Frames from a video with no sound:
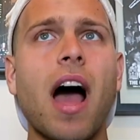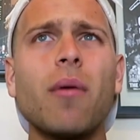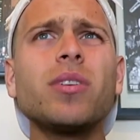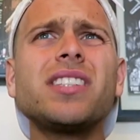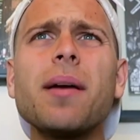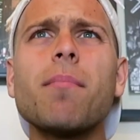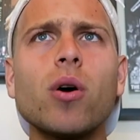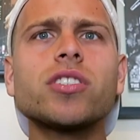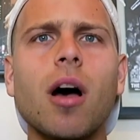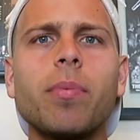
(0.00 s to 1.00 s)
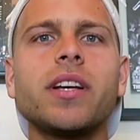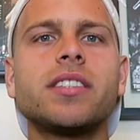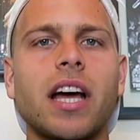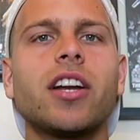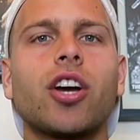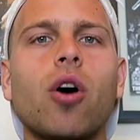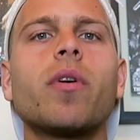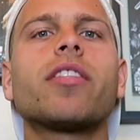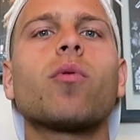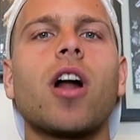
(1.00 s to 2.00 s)
I would say most companies tend to go
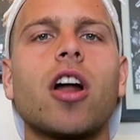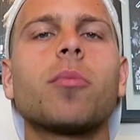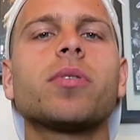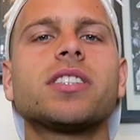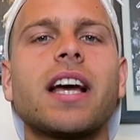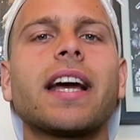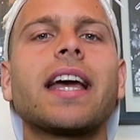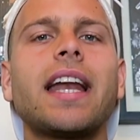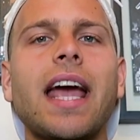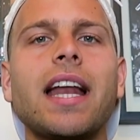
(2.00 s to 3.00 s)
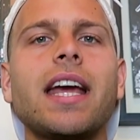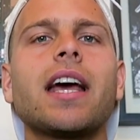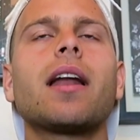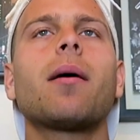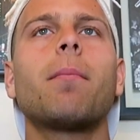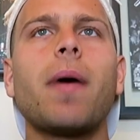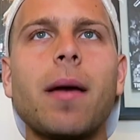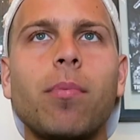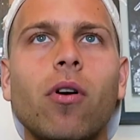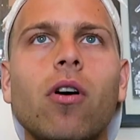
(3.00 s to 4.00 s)
with 100% Canadian
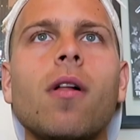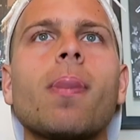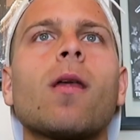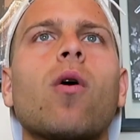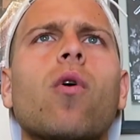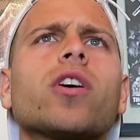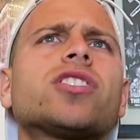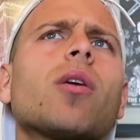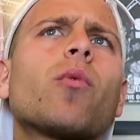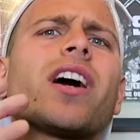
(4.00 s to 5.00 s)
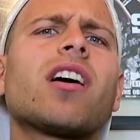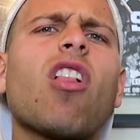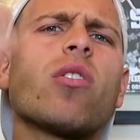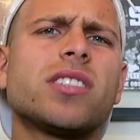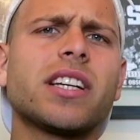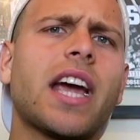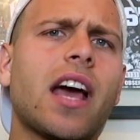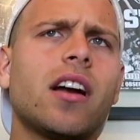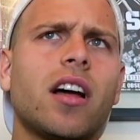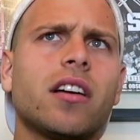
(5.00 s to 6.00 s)
maple or somewhere close to
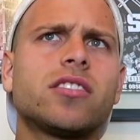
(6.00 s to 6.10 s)
Canada,